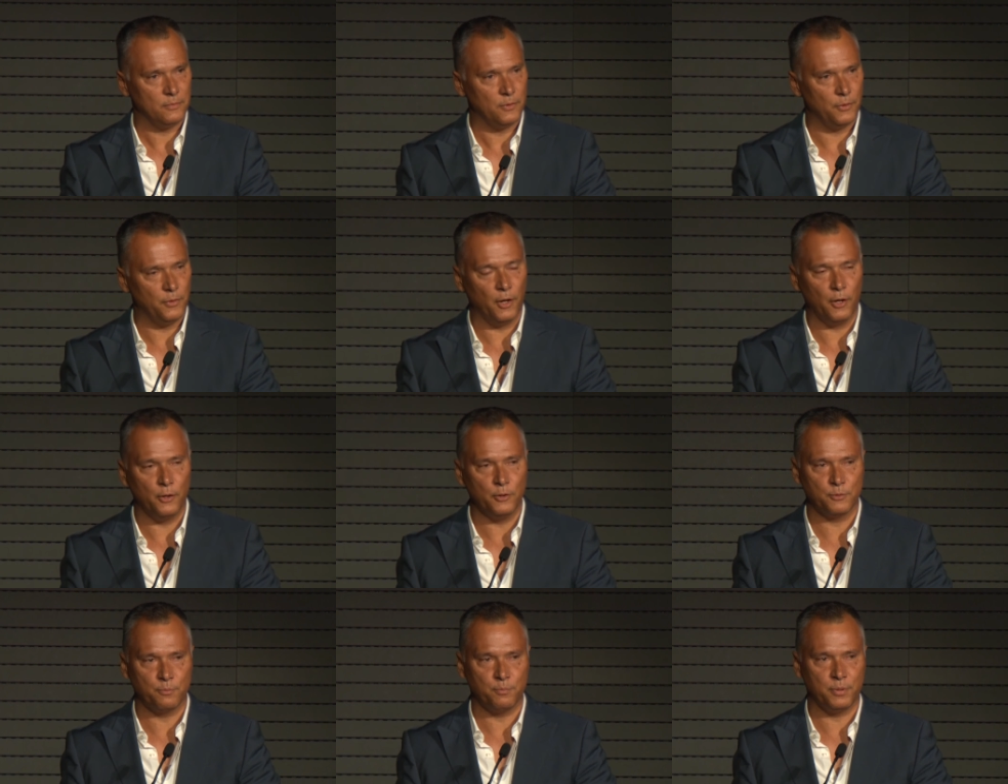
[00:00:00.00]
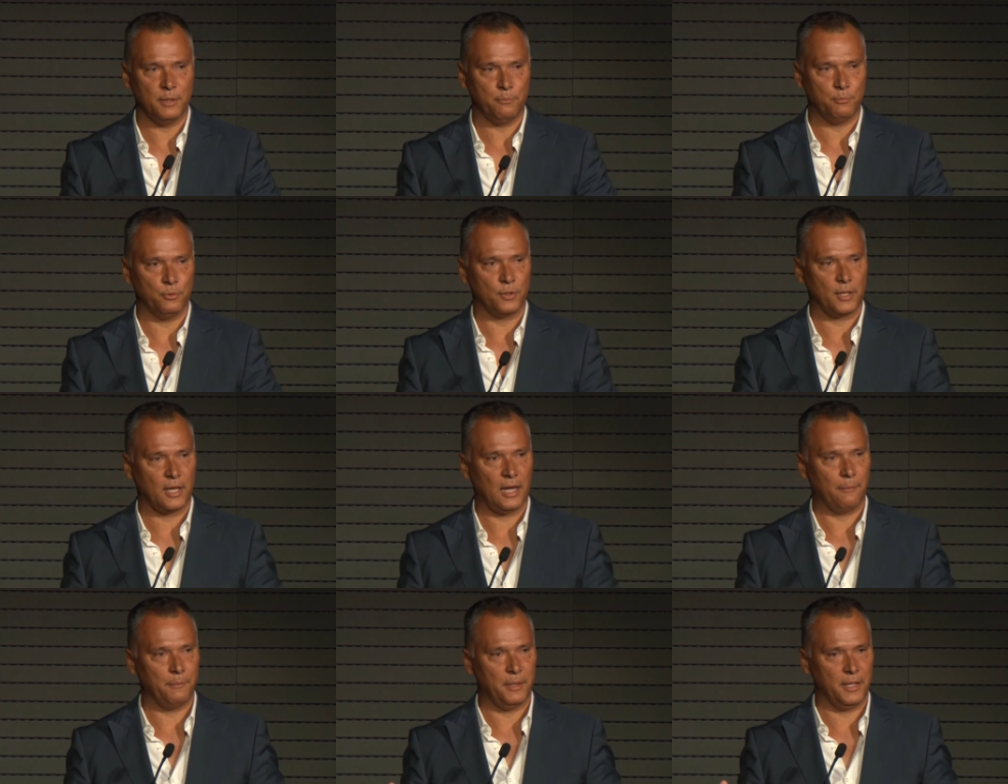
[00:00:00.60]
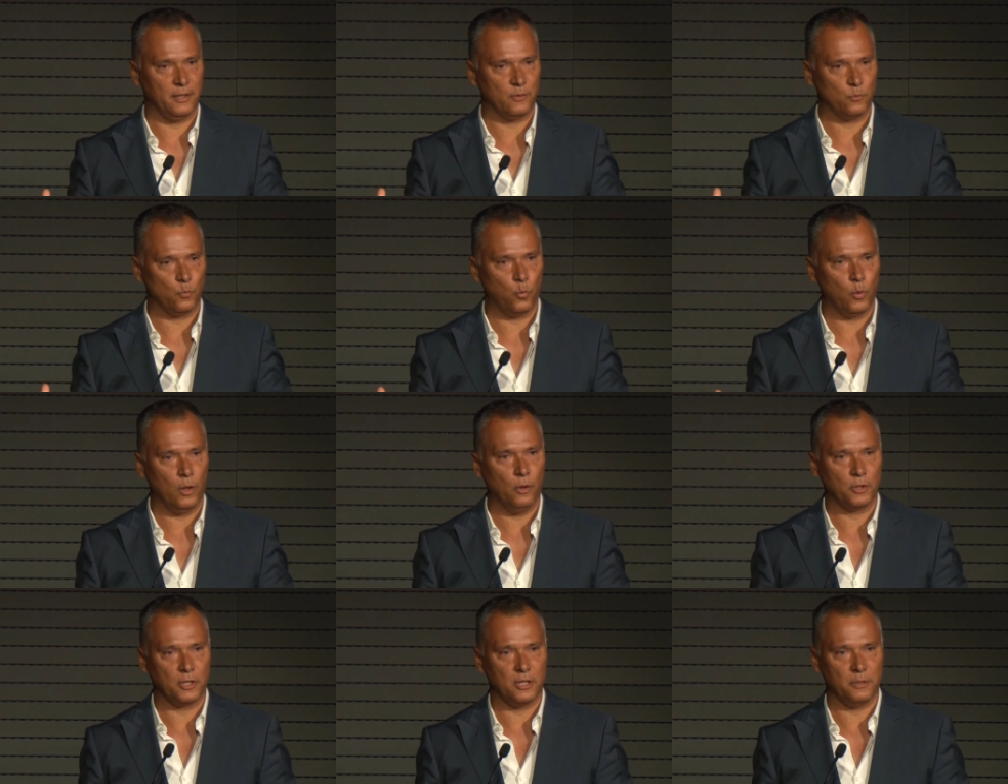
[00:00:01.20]
Those people coming and
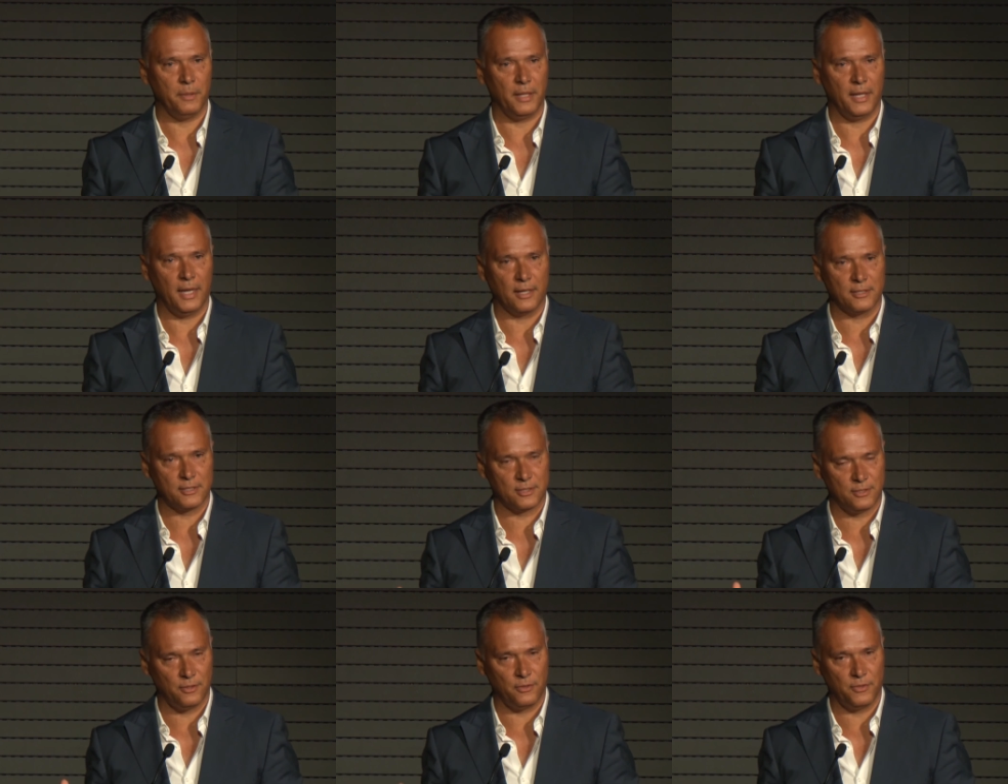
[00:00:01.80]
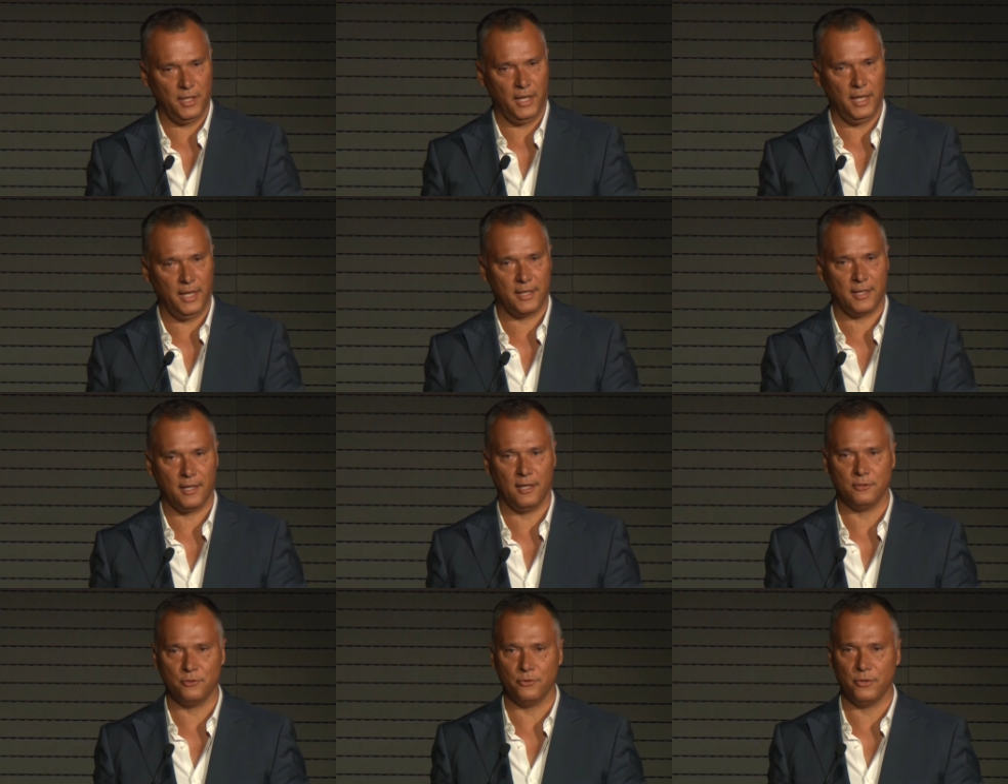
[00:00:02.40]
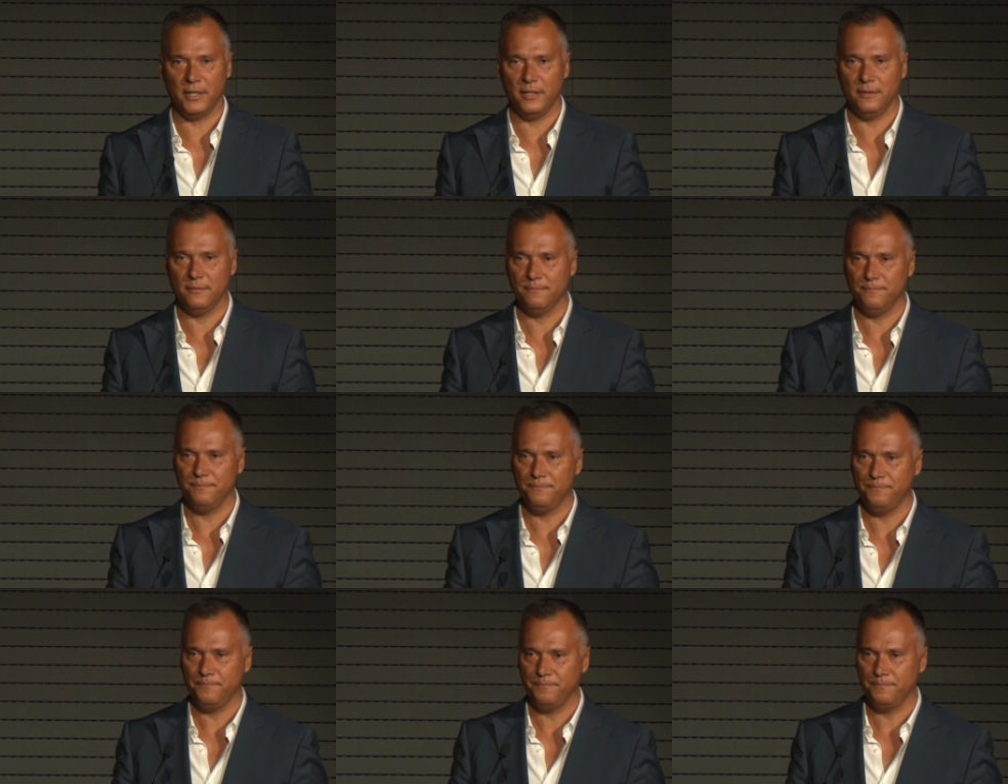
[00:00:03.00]
welcoming us to their country
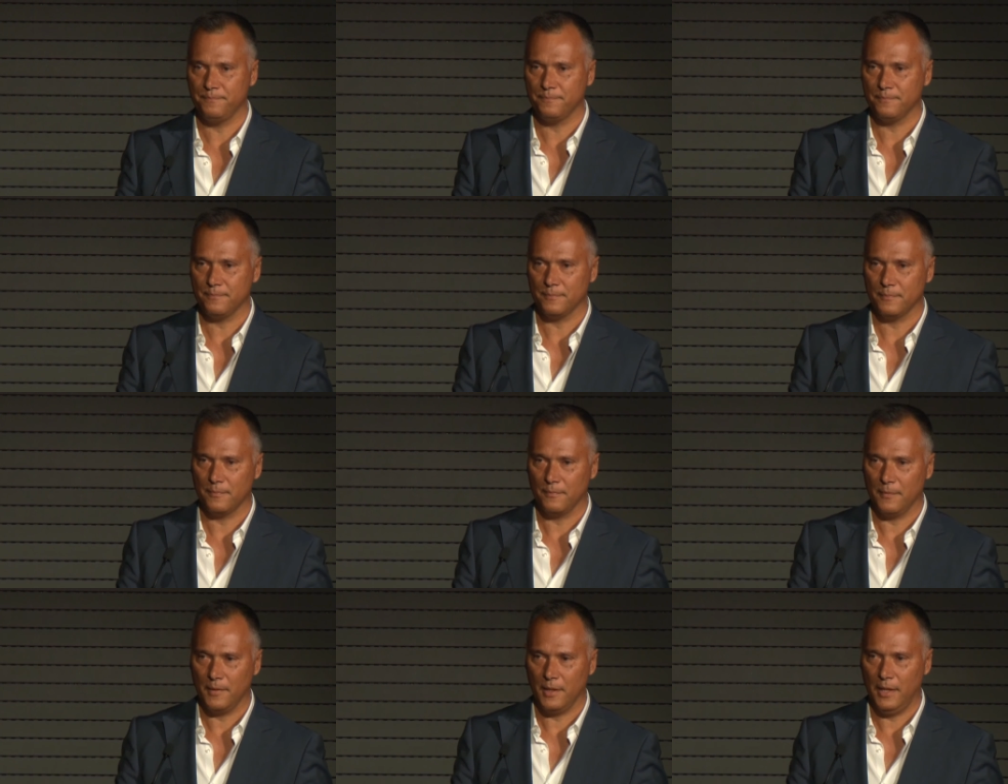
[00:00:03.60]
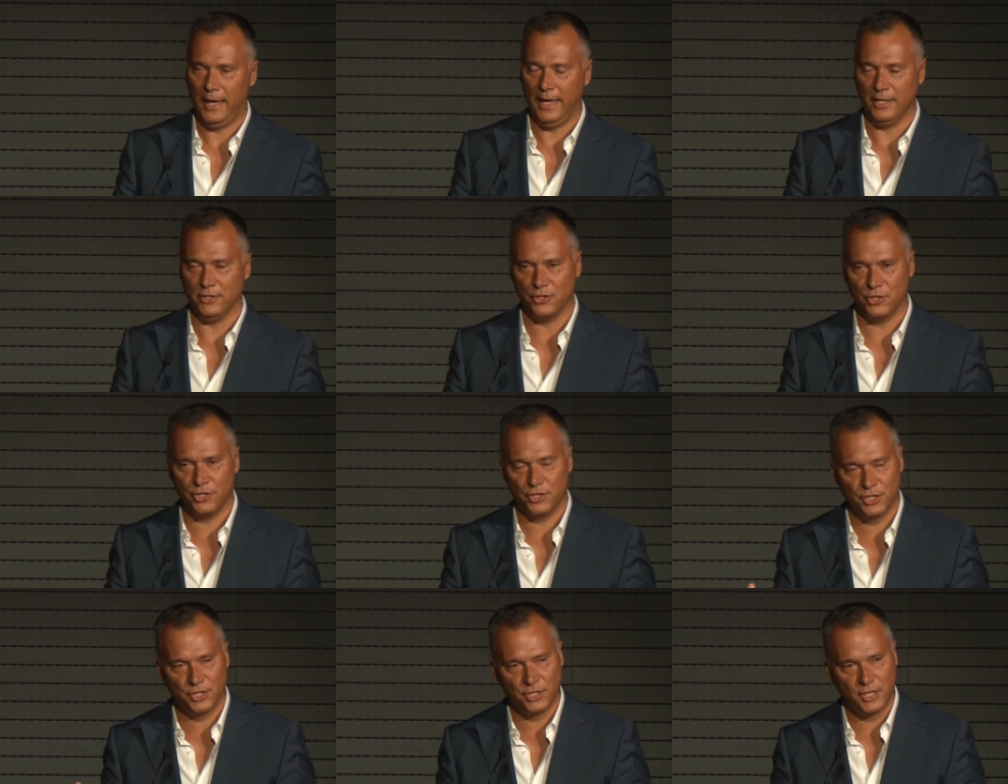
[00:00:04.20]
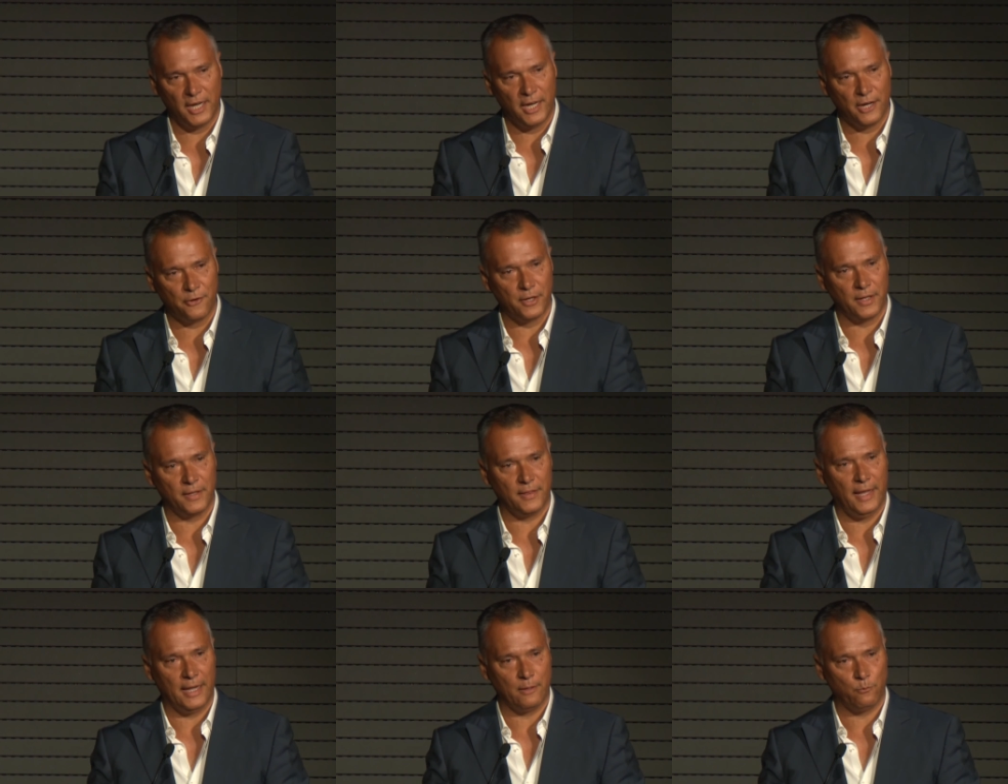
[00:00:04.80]
and
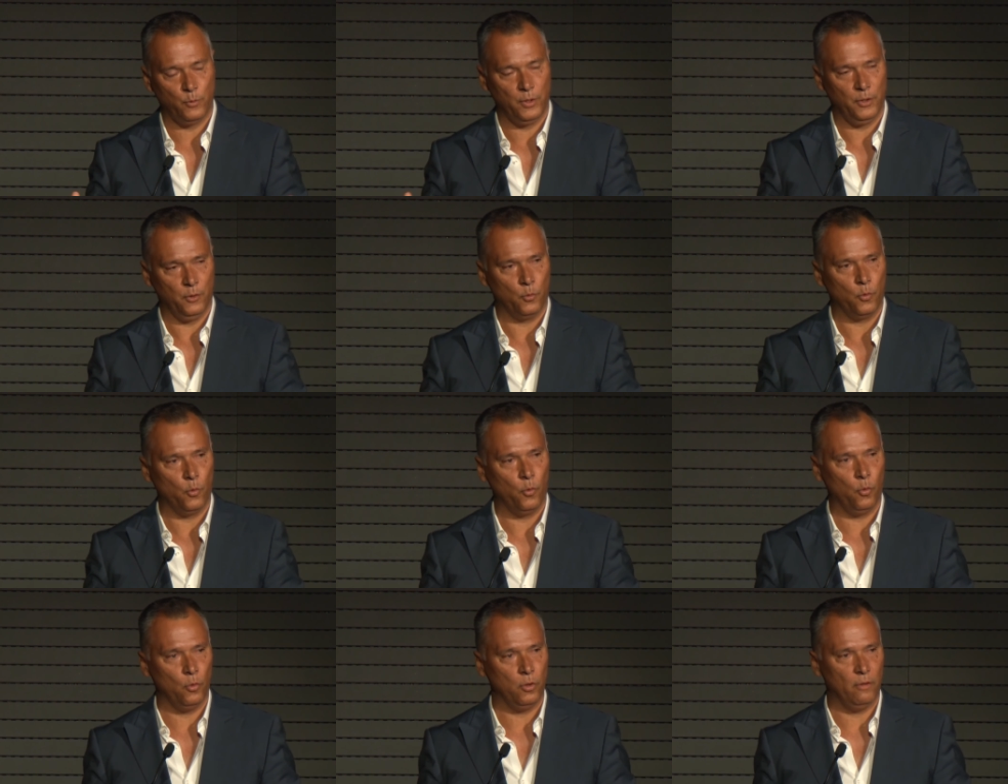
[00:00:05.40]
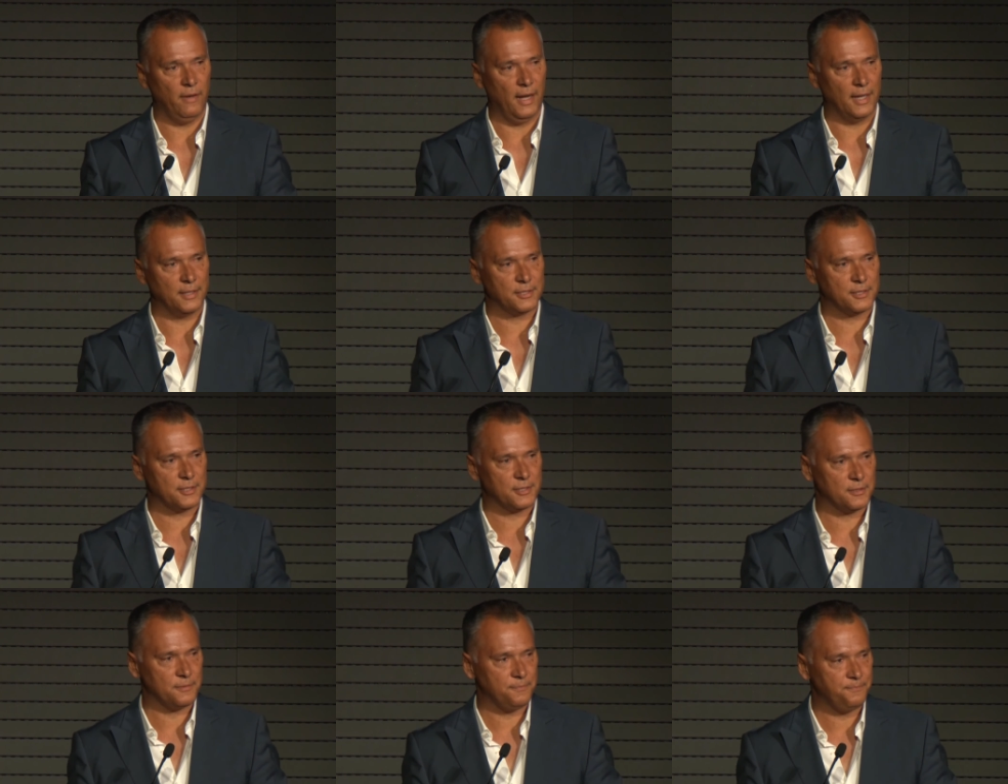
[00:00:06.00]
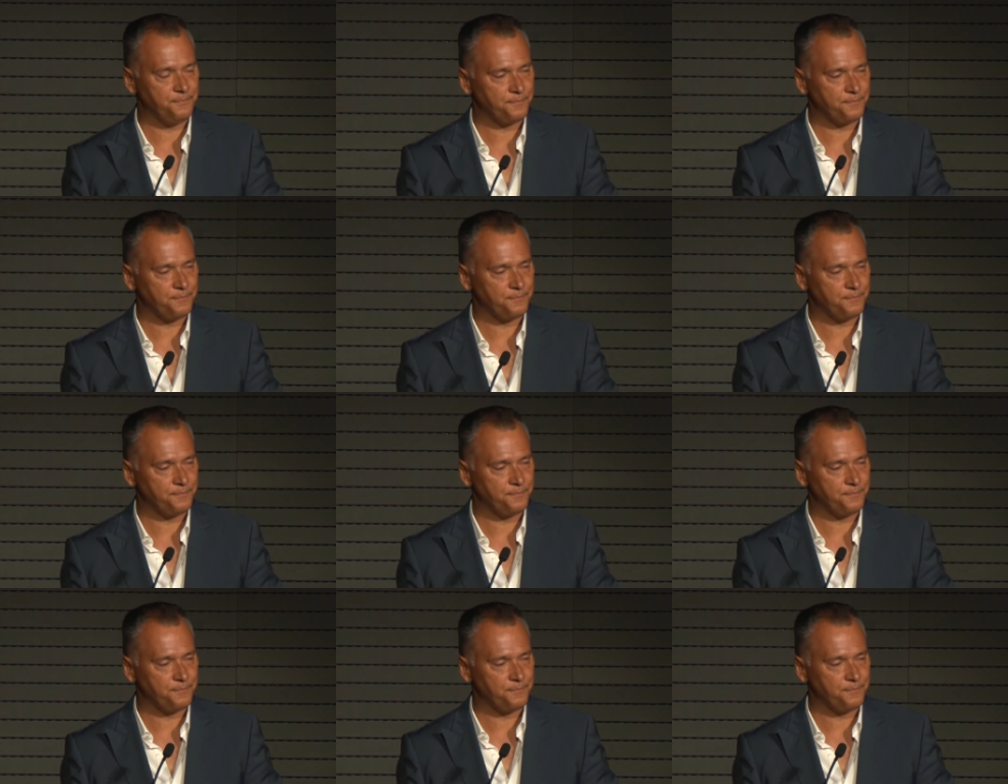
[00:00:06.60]
sharing that with all of us.